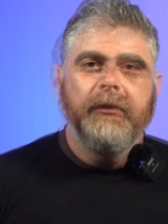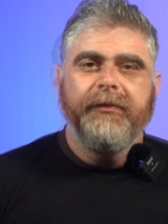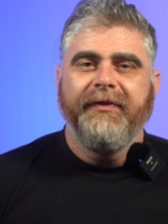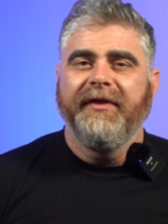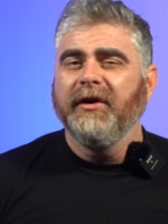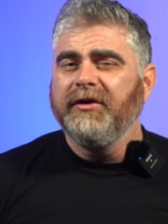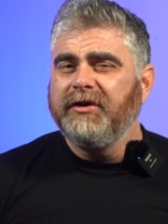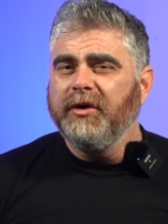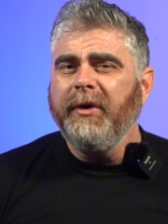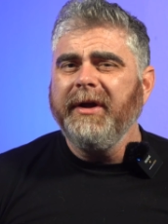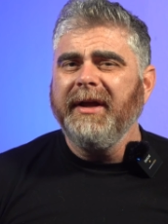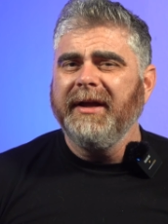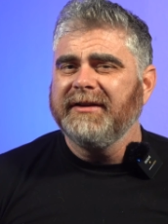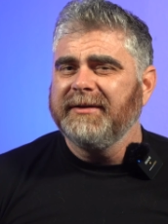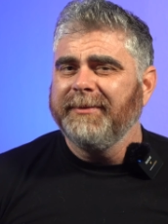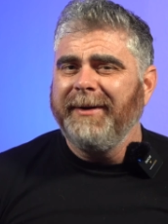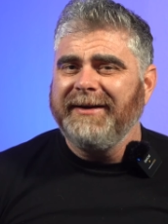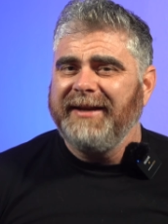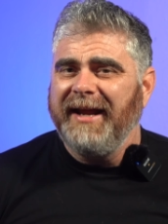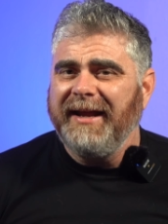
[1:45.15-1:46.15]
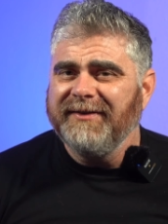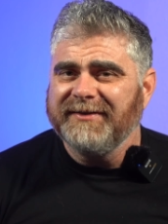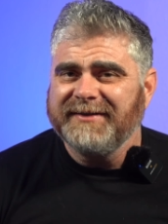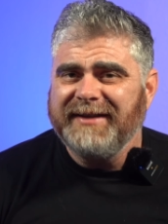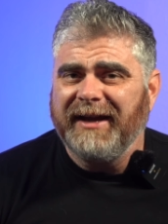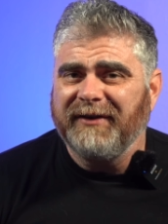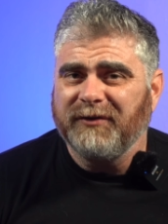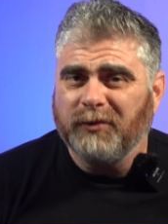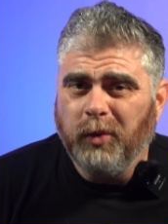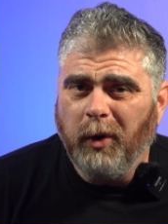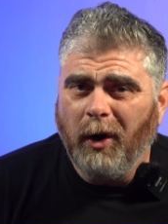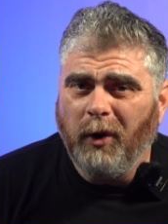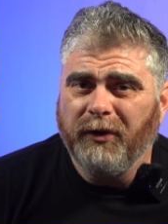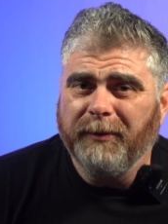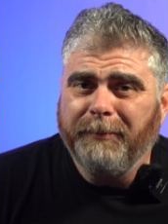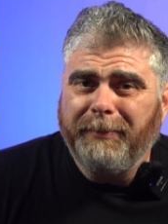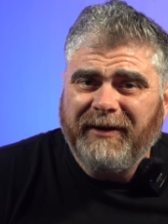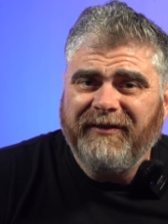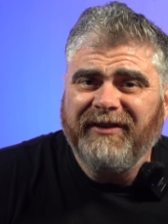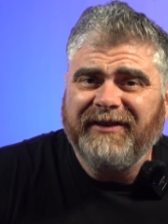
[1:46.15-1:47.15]
They're doing it to maintain the status quo
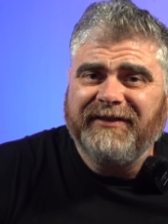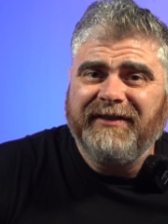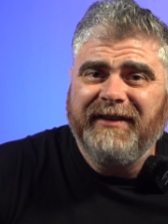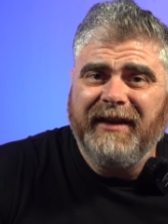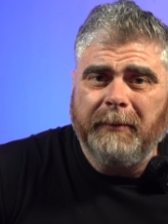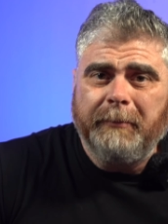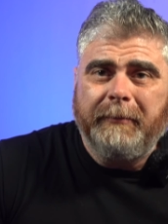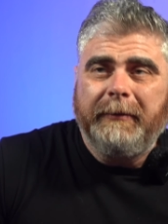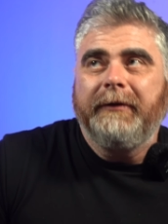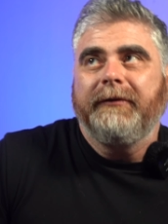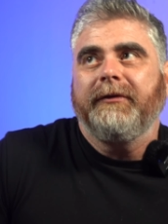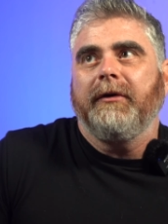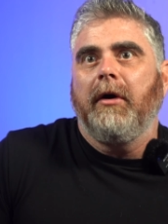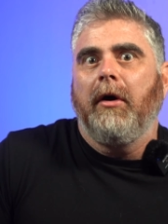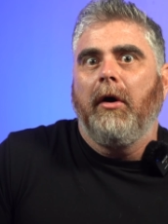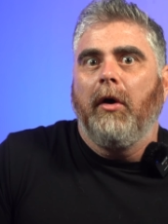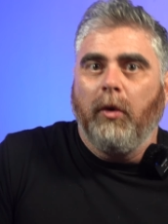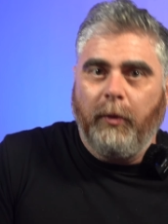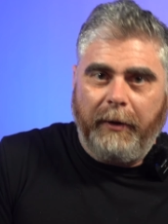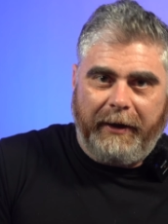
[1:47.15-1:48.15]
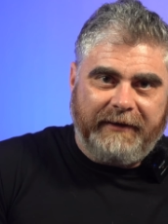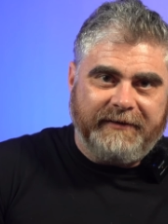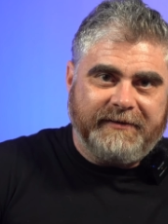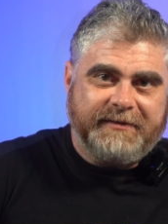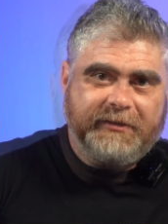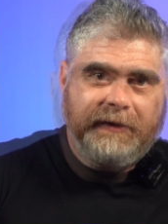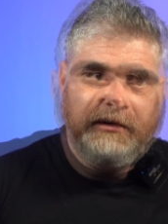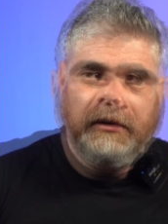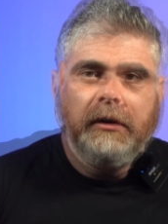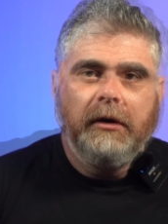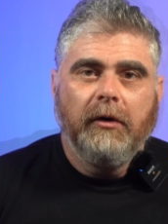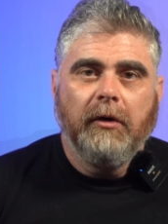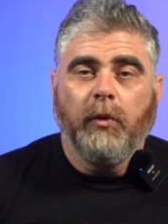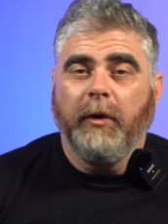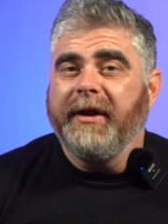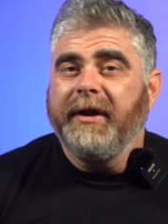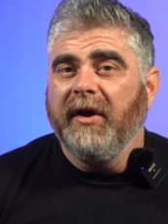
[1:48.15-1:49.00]
that benefits them, as always. What